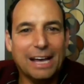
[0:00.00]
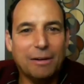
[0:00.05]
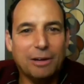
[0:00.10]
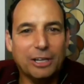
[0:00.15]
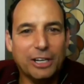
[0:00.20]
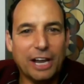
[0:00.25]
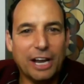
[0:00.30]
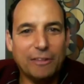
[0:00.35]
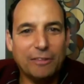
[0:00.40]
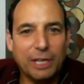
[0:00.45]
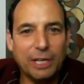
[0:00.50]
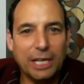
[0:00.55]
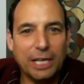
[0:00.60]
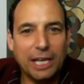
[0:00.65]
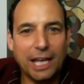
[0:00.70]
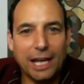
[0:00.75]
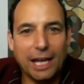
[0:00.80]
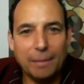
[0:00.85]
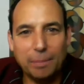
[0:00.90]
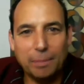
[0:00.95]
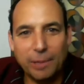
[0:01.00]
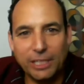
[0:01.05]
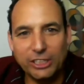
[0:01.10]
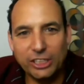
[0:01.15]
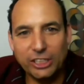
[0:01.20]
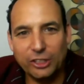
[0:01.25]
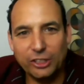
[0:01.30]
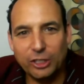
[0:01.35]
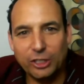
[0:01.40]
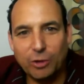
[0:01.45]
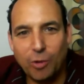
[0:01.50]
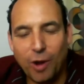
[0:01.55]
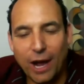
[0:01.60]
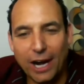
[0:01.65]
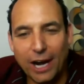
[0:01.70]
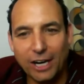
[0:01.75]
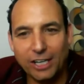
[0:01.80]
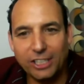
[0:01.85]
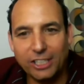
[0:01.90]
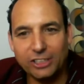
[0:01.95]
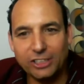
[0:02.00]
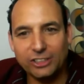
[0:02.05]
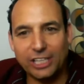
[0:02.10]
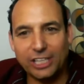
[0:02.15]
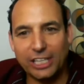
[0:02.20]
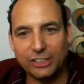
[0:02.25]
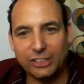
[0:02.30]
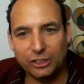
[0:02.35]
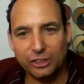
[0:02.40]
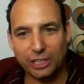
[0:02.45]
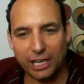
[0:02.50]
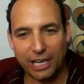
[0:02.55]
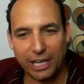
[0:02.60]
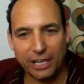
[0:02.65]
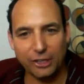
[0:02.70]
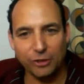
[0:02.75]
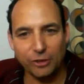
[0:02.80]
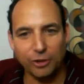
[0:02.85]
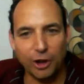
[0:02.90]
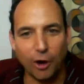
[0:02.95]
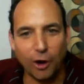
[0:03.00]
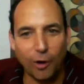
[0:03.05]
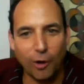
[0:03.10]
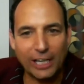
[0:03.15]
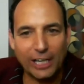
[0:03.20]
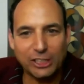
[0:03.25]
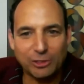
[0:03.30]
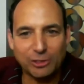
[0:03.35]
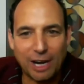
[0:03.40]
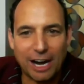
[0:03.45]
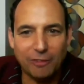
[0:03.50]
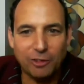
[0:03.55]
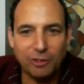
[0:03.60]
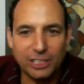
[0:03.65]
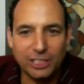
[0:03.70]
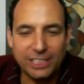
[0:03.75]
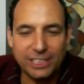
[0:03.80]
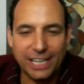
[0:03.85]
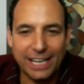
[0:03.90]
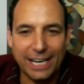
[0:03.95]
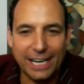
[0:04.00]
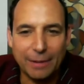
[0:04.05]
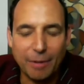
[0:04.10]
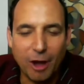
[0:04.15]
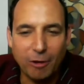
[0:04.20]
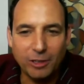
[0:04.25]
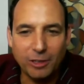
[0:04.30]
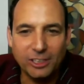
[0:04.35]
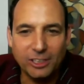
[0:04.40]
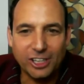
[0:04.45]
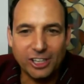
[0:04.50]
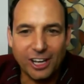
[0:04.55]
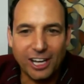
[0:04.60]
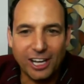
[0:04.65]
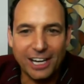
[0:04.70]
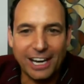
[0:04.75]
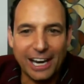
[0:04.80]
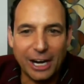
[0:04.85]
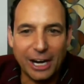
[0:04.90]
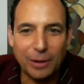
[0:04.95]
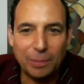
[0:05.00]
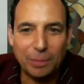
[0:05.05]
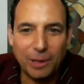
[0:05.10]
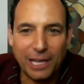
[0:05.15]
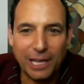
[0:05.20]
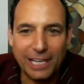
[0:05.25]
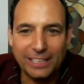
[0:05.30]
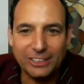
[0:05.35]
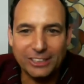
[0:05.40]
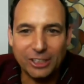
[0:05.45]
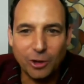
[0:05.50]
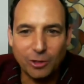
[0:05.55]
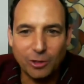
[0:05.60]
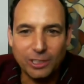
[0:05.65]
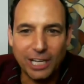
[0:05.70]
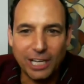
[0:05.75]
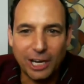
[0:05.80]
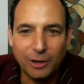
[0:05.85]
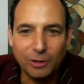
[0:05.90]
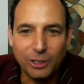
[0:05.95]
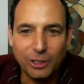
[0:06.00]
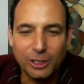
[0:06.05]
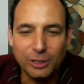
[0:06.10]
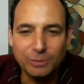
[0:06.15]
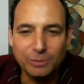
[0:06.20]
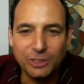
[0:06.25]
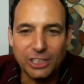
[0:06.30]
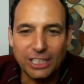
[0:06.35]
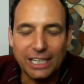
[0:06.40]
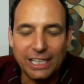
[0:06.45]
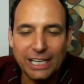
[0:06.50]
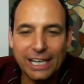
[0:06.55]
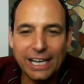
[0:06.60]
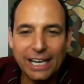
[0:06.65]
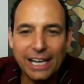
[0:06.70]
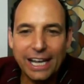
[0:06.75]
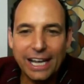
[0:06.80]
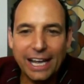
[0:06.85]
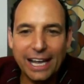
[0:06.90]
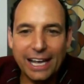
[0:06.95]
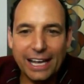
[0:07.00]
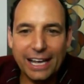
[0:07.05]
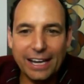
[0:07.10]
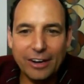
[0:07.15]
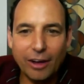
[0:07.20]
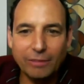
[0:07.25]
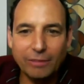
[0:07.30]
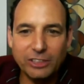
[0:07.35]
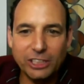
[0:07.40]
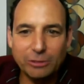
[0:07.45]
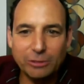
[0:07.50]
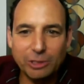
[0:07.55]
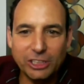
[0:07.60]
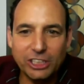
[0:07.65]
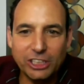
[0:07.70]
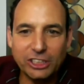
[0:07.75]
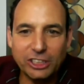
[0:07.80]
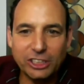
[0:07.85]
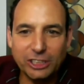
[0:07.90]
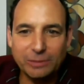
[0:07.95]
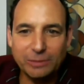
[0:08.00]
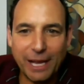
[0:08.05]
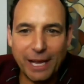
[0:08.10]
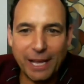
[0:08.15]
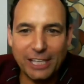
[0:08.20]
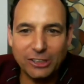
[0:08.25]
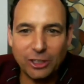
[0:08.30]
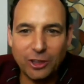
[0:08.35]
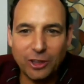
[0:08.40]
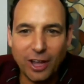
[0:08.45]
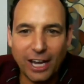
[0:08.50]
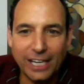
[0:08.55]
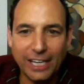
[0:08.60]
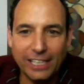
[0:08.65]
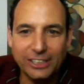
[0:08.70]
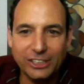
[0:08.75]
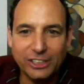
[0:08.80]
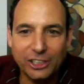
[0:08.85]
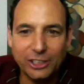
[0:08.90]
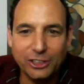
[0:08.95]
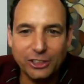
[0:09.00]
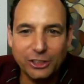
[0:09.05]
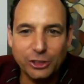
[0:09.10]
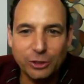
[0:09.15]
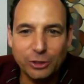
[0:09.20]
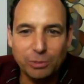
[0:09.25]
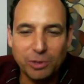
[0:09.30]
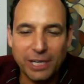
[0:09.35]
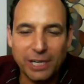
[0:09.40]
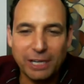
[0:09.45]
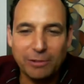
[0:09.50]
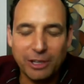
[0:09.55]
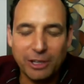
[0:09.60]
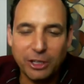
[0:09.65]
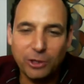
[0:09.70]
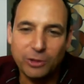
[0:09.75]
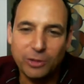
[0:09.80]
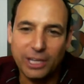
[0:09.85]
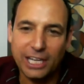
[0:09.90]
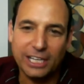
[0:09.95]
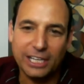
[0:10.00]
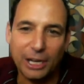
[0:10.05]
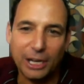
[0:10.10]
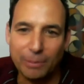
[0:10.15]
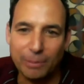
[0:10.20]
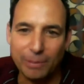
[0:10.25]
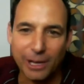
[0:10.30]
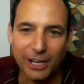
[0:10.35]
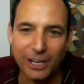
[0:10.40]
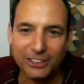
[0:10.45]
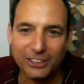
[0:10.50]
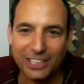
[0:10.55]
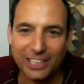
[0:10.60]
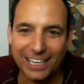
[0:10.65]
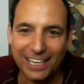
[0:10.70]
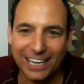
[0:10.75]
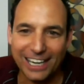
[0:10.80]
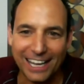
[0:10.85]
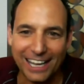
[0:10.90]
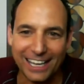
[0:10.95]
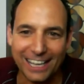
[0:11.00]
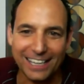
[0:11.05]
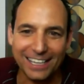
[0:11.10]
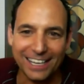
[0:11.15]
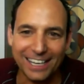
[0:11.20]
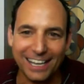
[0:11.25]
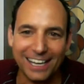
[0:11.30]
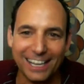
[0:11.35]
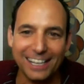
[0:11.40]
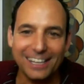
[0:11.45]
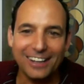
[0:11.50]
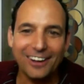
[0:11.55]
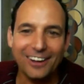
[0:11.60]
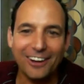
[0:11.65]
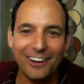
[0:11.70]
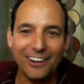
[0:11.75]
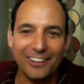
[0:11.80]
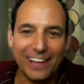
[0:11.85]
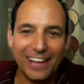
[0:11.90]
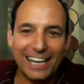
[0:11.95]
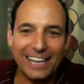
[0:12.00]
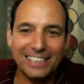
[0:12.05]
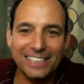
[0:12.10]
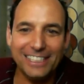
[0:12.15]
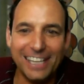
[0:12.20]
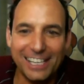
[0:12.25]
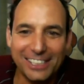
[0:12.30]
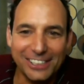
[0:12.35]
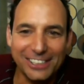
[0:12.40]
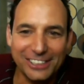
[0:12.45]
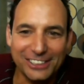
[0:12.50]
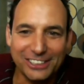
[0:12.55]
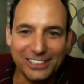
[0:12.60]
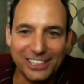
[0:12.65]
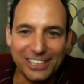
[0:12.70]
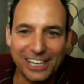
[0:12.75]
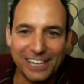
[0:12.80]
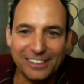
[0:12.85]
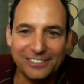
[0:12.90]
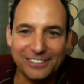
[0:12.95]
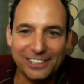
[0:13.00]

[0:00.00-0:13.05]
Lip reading: you're definitely preaching to the choir, because as you know, I travel a ton. I'm always on airplanes and hotel rooms, and obviously resistance bands are a lot easier to bring with you than dumbbells and all that good stuff.